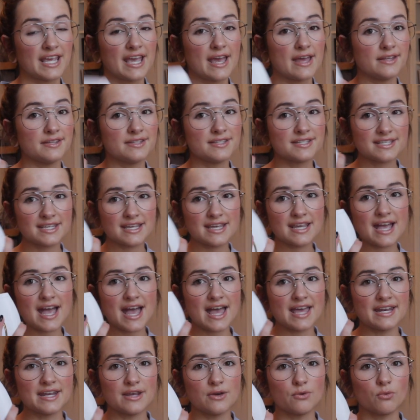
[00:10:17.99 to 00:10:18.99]
Kenzzi
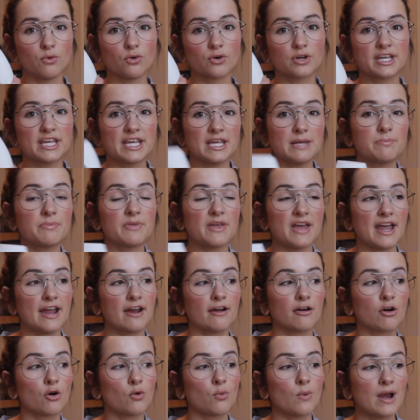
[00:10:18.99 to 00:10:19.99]
and it will keep the
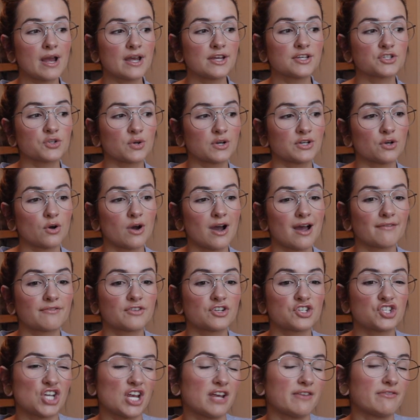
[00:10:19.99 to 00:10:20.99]
hair away so I don't have to
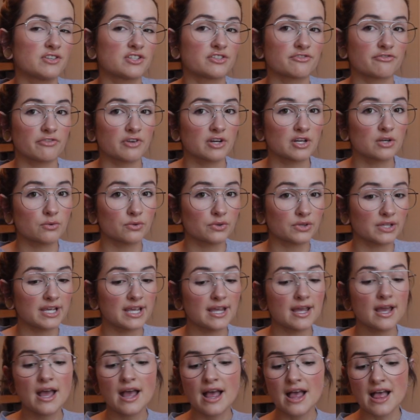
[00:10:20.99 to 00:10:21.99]
shave as
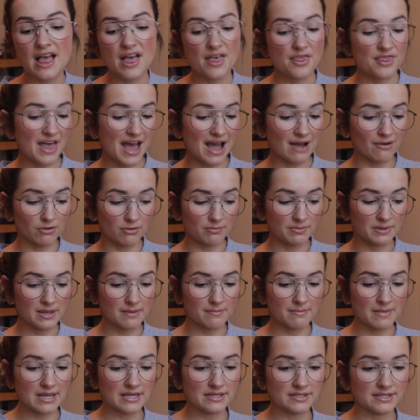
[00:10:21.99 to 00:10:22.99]
frequently, that would be
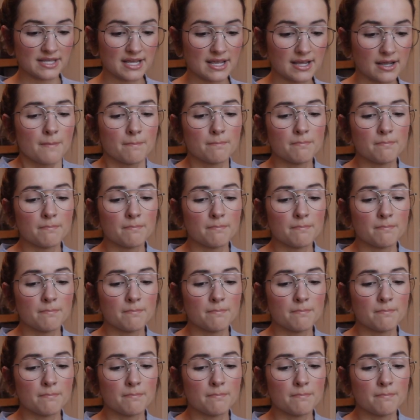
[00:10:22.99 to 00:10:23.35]
amazing.